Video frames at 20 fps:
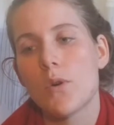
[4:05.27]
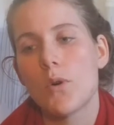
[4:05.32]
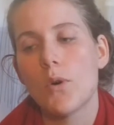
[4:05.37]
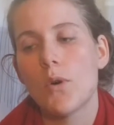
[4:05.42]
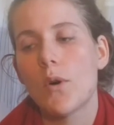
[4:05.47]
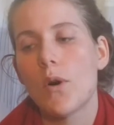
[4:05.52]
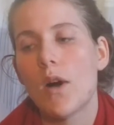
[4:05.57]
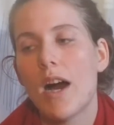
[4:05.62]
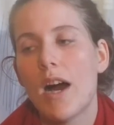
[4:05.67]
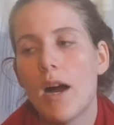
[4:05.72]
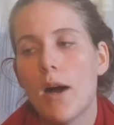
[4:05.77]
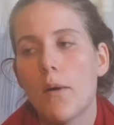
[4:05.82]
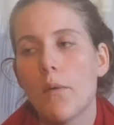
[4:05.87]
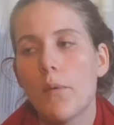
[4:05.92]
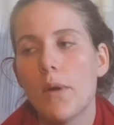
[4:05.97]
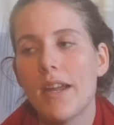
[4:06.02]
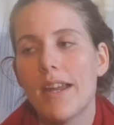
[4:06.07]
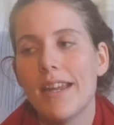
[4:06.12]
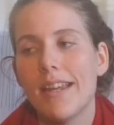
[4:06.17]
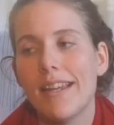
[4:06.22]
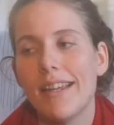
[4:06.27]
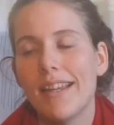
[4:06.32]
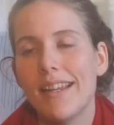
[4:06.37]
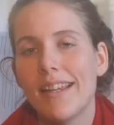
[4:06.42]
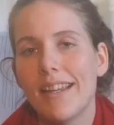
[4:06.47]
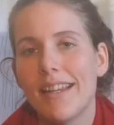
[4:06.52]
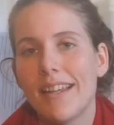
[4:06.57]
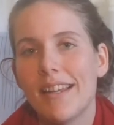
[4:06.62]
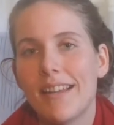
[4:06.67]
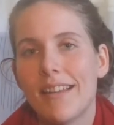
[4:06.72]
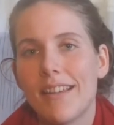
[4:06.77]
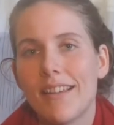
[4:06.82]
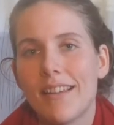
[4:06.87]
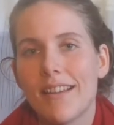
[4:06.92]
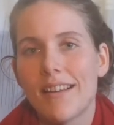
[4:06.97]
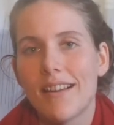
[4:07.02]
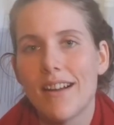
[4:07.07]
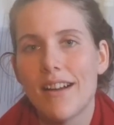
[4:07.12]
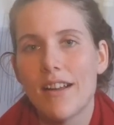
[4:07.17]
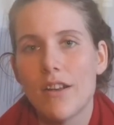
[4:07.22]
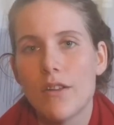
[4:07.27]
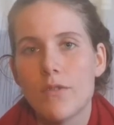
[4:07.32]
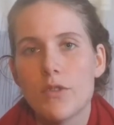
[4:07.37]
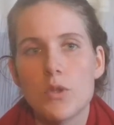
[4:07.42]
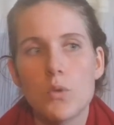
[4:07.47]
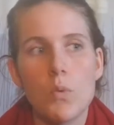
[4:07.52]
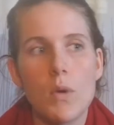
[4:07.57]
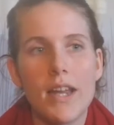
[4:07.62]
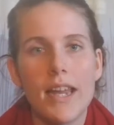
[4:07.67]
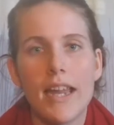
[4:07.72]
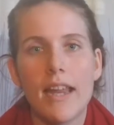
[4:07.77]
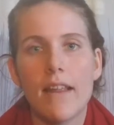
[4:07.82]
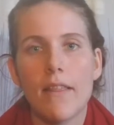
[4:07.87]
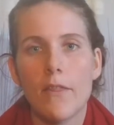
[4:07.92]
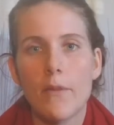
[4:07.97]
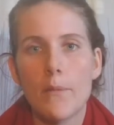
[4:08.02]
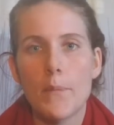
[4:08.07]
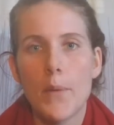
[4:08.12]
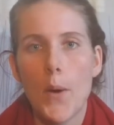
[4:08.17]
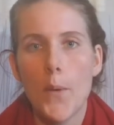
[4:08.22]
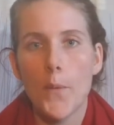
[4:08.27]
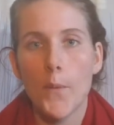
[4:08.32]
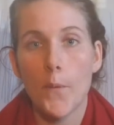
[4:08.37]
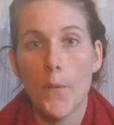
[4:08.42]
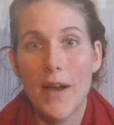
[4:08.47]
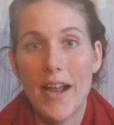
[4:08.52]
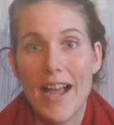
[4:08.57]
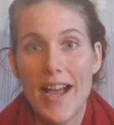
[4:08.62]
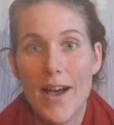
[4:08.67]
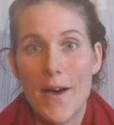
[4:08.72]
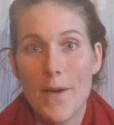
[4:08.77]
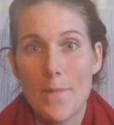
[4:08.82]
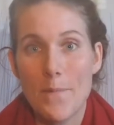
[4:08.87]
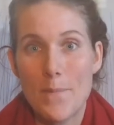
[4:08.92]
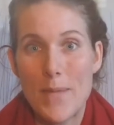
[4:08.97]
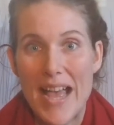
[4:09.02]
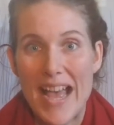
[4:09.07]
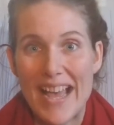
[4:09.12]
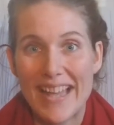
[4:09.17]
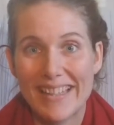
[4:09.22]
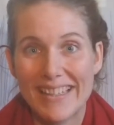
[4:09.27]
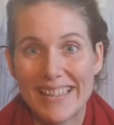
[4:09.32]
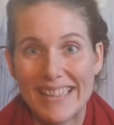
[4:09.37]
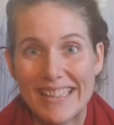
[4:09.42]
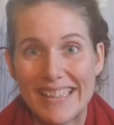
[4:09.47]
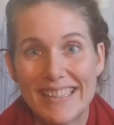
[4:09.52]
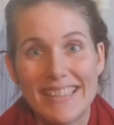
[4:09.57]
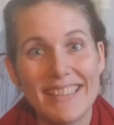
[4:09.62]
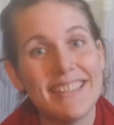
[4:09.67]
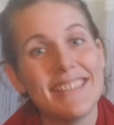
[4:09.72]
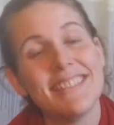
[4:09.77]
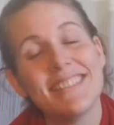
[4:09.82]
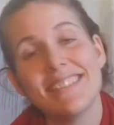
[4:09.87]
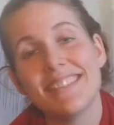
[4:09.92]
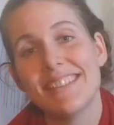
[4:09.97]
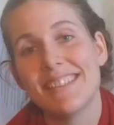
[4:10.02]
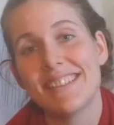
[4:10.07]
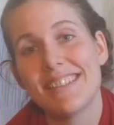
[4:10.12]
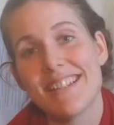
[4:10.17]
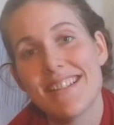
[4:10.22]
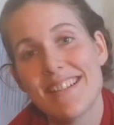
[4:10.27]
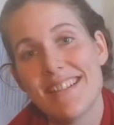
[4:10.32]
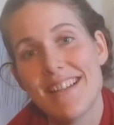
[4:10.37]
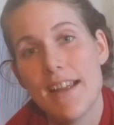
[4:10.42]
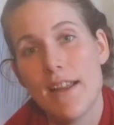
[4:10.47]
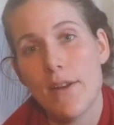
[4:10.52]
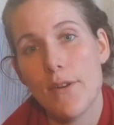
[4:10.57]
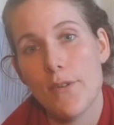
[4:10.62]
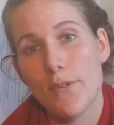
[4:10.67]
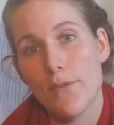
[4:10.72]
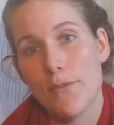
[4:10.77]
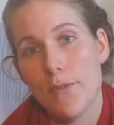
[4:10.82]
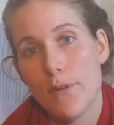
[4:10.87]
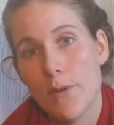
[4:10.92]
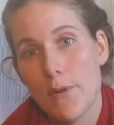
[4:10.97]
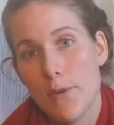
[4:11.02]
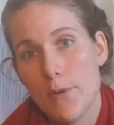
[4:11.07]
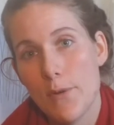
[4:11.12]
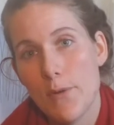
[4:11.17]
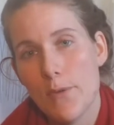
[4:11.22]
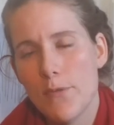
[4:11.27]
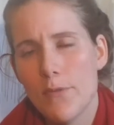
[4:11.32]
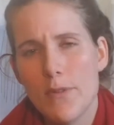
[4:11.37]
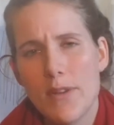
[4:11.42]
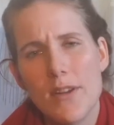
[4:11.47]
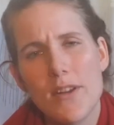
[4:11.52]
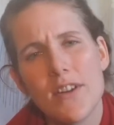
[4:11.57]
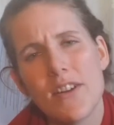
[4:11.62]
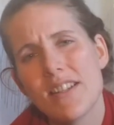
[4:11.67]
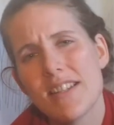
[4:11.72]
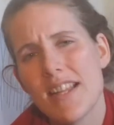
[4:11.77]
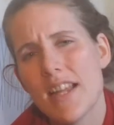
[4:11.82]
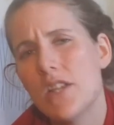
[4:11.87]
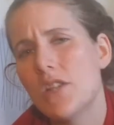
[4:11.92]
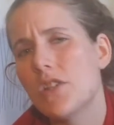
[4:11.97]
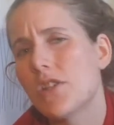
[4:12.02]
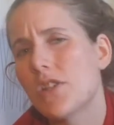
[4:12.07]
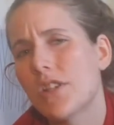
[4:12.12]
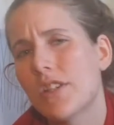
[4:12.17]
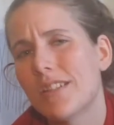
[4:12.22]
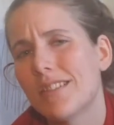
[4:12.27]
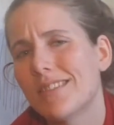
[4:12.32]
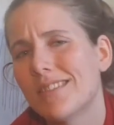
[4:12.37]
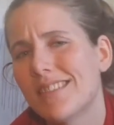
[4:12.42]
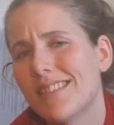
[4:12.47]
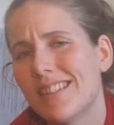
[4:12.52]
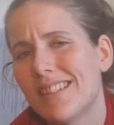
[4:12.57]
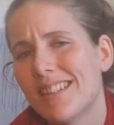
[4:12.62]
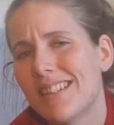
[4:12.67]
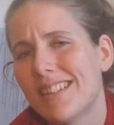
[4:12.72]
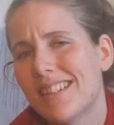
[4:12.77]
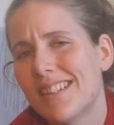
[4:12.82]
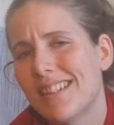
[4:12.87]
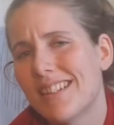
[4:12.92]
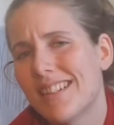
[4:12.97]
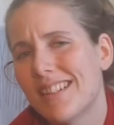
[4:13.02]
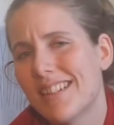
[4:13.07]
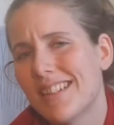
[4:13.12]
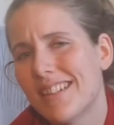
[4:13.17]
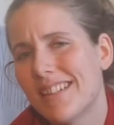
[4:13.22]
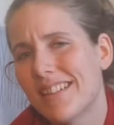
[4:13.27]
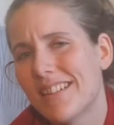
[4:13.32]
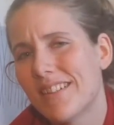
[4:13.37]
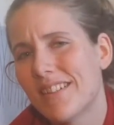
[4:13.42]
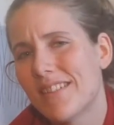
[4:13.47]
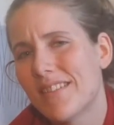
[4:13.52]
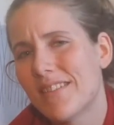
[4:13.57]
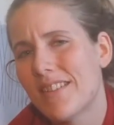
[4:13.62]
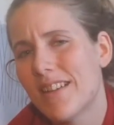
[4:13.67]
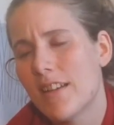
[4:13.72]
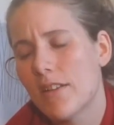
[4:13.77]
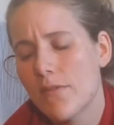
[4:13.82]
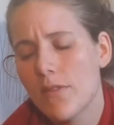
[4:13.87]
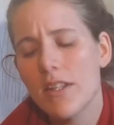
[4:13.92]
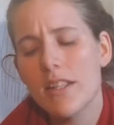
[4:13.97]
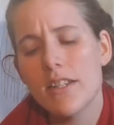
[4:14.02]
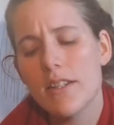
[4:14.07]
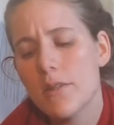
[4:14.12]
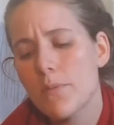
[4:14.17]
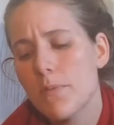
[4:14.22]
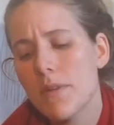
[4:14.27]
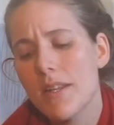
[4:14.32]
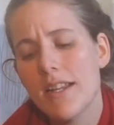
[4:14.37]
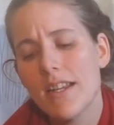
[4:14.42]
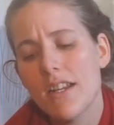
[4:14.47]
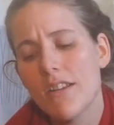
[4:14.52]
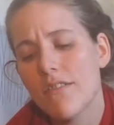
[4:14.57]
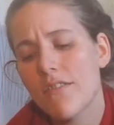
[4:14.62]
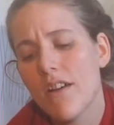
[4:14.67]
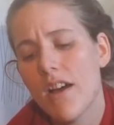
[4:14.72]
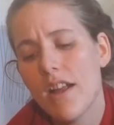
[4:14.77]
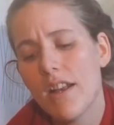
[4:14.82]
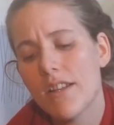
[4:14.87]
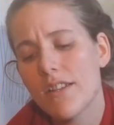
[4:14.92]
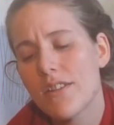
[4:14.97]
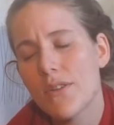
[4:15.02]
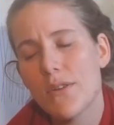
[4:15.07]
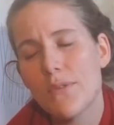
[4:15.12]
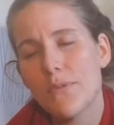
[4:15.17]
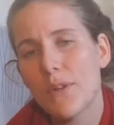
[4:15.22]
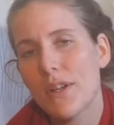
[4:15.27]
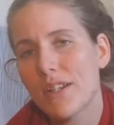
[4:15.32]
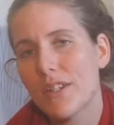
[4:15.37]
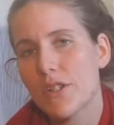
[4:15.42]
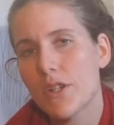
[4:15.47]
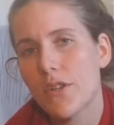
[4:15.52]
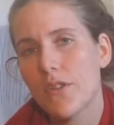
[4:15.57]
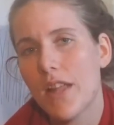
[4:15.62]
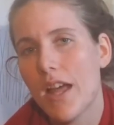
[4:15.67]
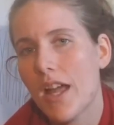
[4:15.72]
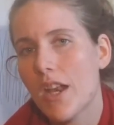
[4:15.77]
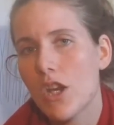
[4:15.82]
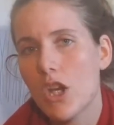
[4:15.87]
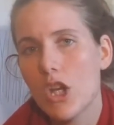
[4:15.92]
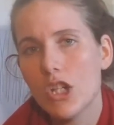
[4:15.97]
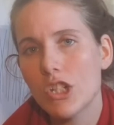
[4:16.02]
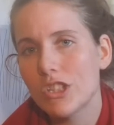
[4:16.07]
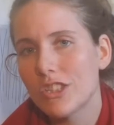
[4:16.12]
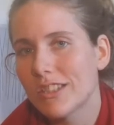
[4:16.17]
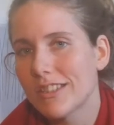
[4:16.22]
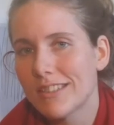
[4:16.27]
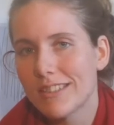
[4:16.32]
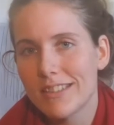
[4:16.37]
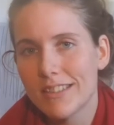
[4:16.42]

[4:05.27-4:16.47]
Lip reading: Or are we kind of swinging the bow around madly in a state of fear and tension? And really just being invited to reflect on that, not